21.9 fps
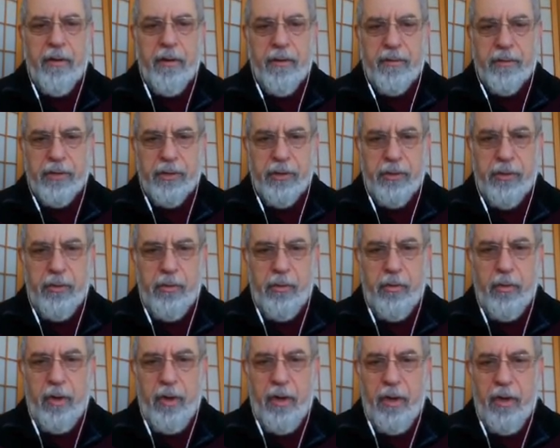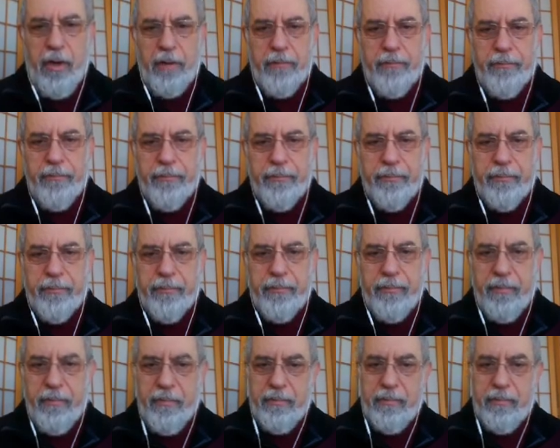to
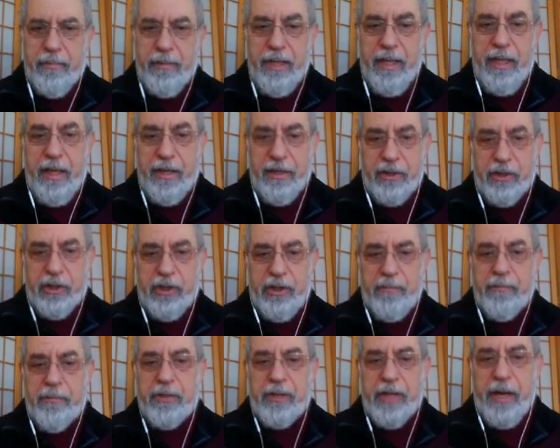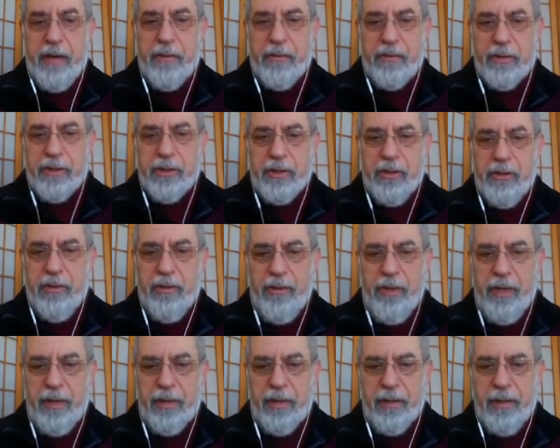get ships out to
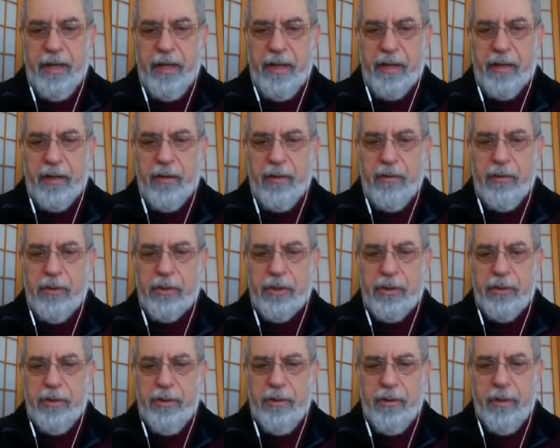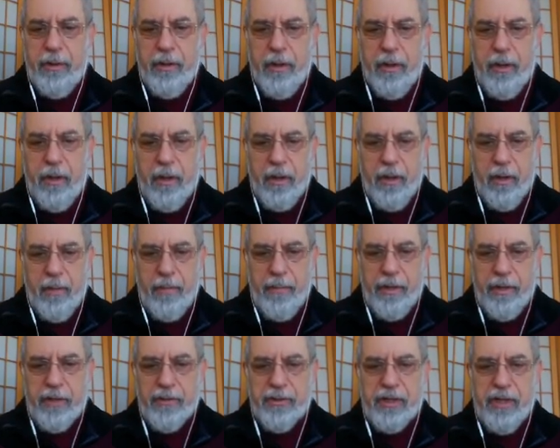the Atlantic Ocean.
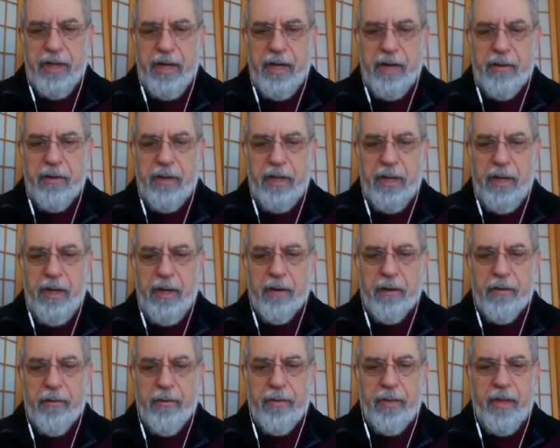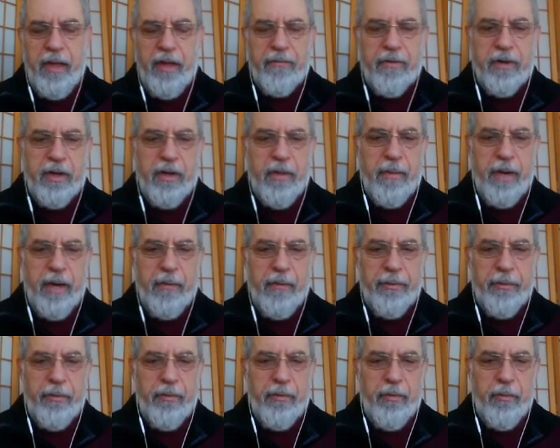because down here they have to come out
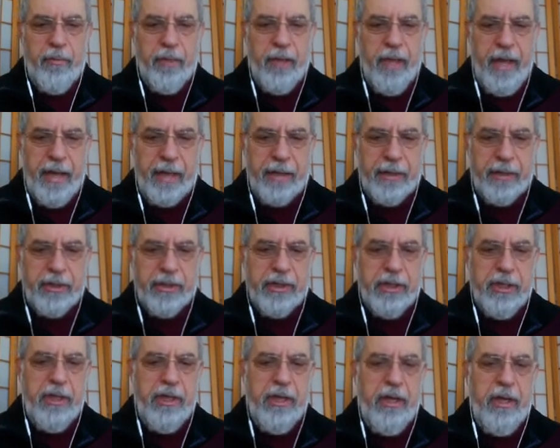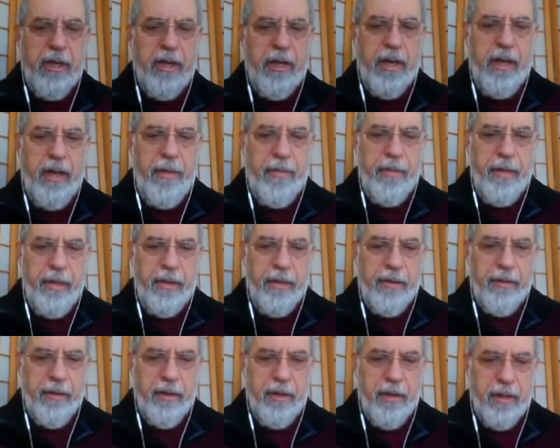through the Black Sea and then
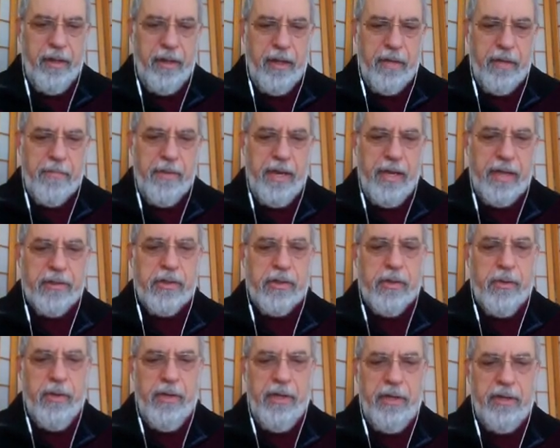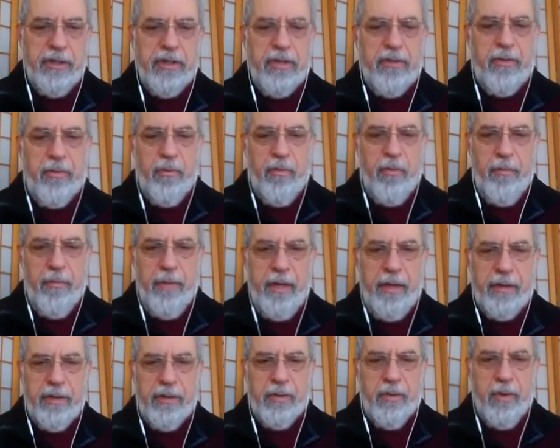get past Greece and through the
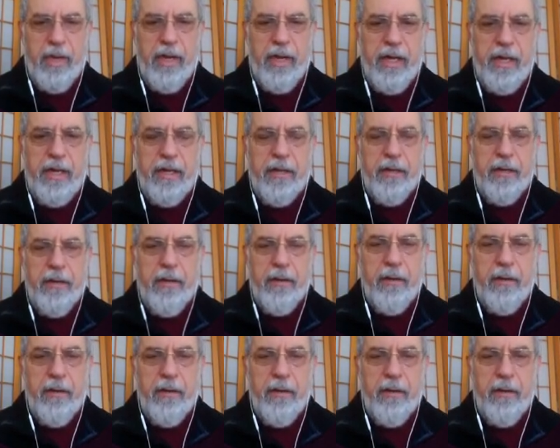Mediterranean.